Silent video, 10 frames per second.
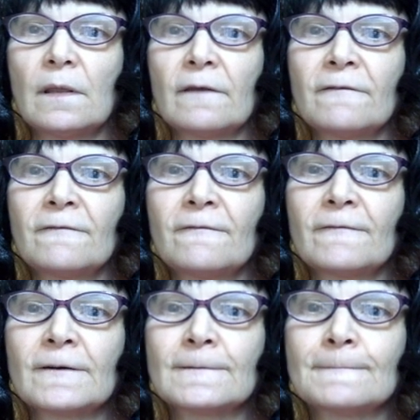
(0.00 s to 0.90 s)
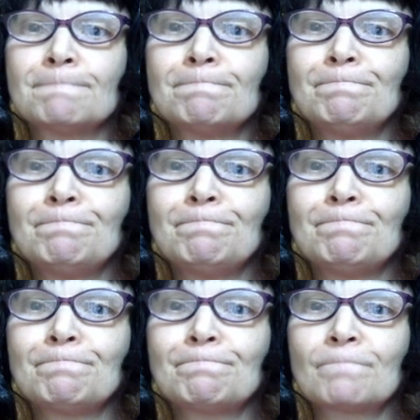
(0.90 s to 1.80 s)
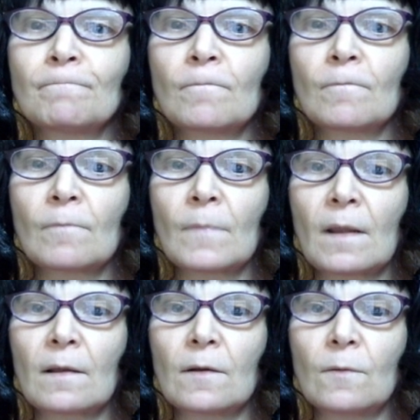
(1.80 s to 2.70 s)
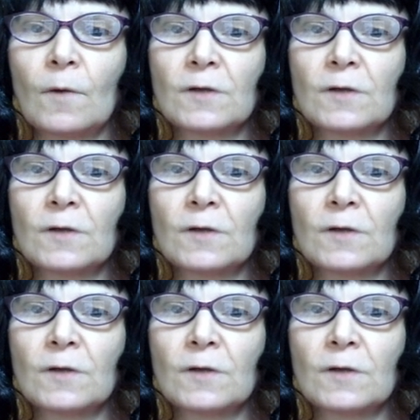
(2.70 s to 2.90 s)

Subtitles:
if gotta